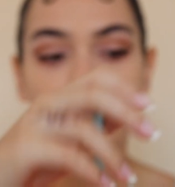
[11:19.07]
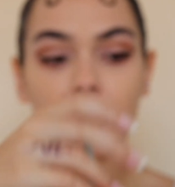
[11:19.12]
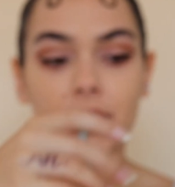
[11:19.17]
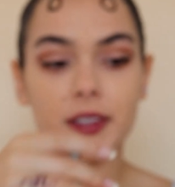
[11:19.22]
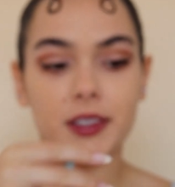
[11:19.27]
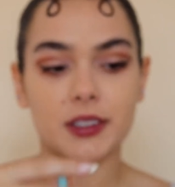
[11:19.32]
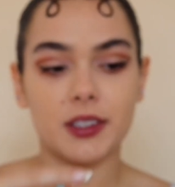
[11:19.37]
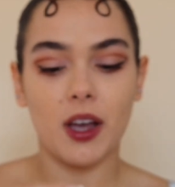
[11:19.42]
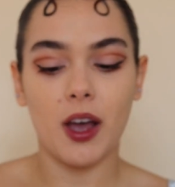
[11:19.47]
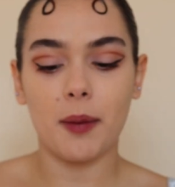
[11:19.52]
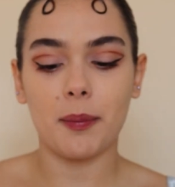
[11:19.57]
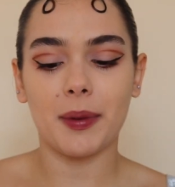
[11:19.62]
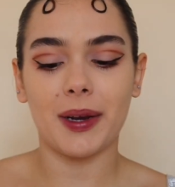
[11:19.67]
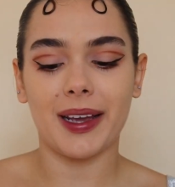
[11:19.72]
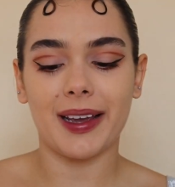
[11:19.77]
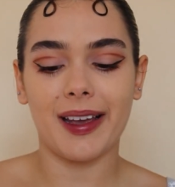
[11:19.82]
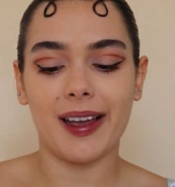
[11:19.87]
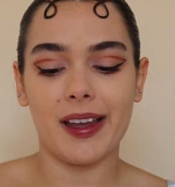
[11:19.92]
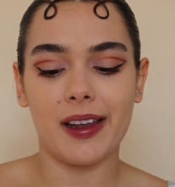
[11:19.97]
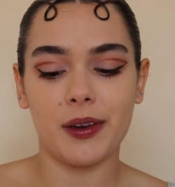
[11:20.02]
on the top, but
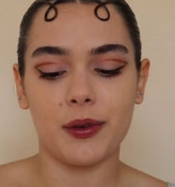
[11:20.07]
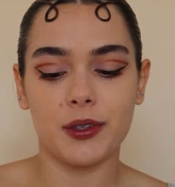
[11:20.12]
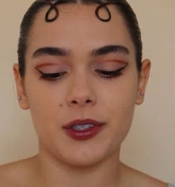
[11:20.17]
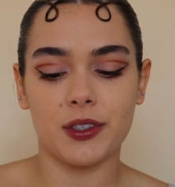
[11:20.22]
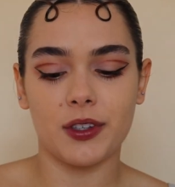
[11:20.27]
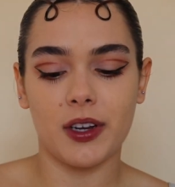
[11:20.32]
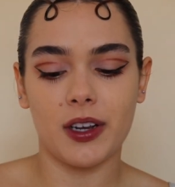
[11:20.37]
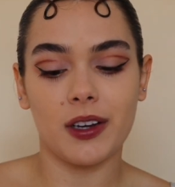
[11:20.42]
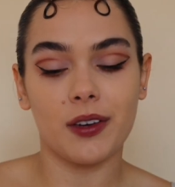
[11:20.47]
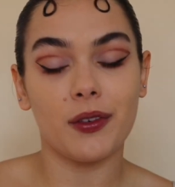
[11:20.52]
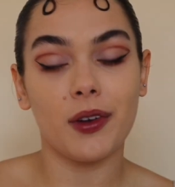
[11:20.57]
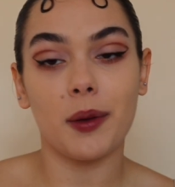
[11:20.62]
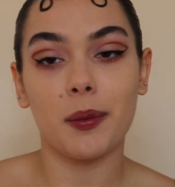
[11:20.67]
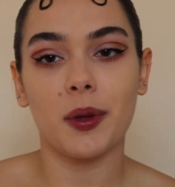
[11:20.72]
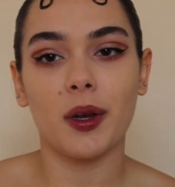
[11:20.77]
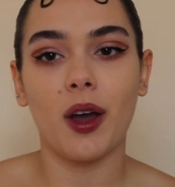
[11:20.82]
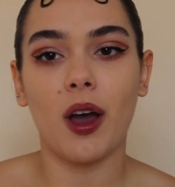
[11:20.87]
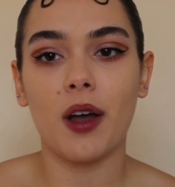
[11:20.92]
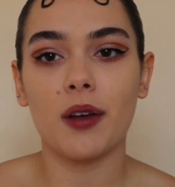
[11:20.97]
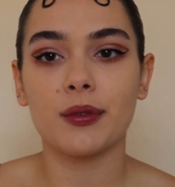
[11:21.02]
I kind of was trying to rub
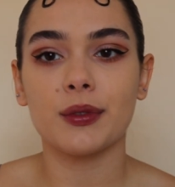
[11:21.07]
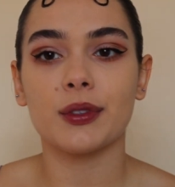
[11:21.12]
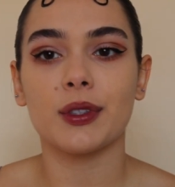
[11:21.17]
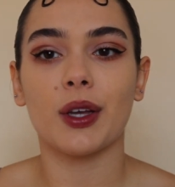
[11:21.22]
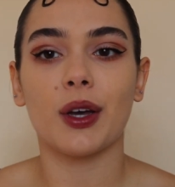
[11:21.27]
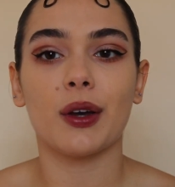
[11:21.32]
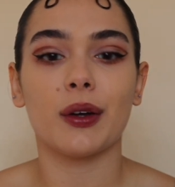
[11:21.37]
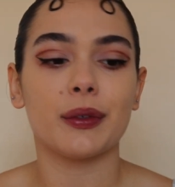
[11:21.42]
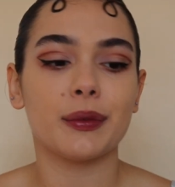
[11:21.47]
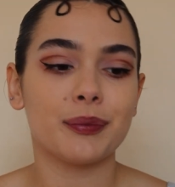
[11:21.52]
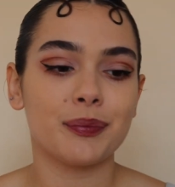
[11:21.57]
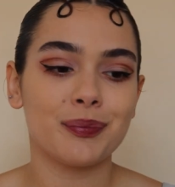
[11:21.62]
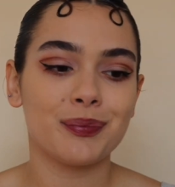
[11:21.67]
it off, so